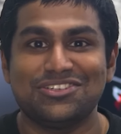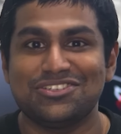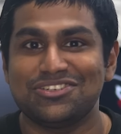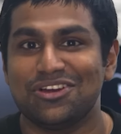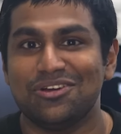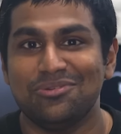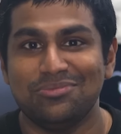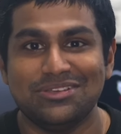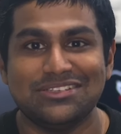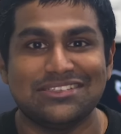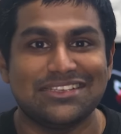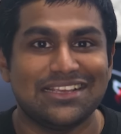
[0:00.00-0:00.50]

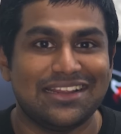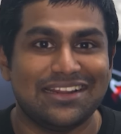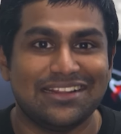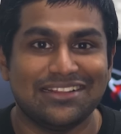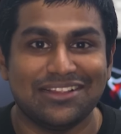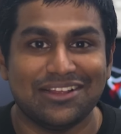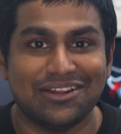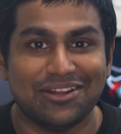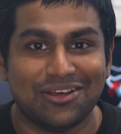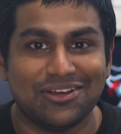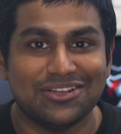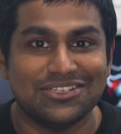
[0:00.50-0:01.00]
Xiaomi said at
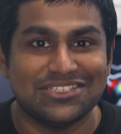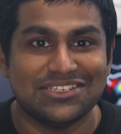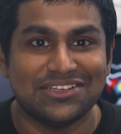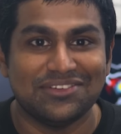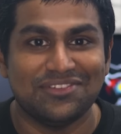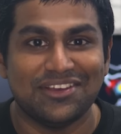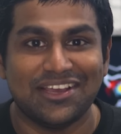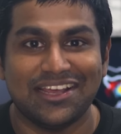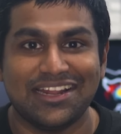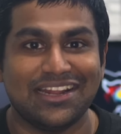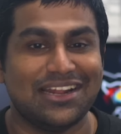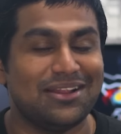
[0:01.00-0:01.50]
the launch
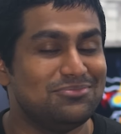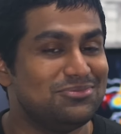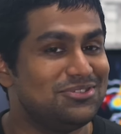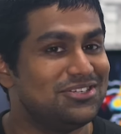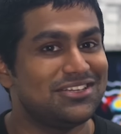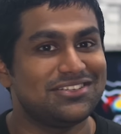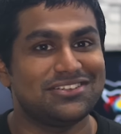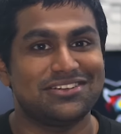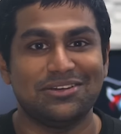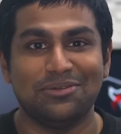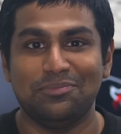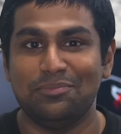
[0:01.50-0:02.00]
event and I'm
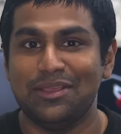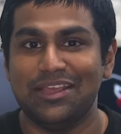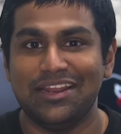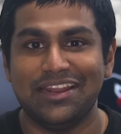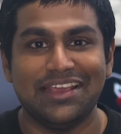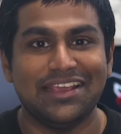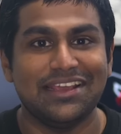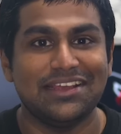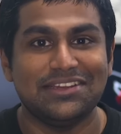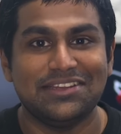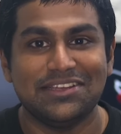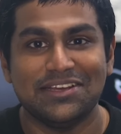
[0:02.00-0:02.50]
just
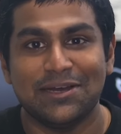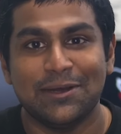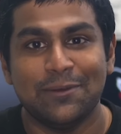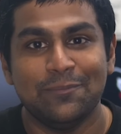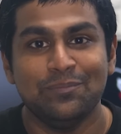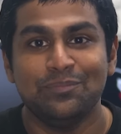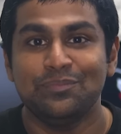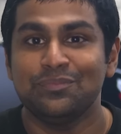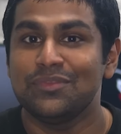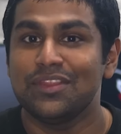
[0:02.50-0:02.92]
repeating it here.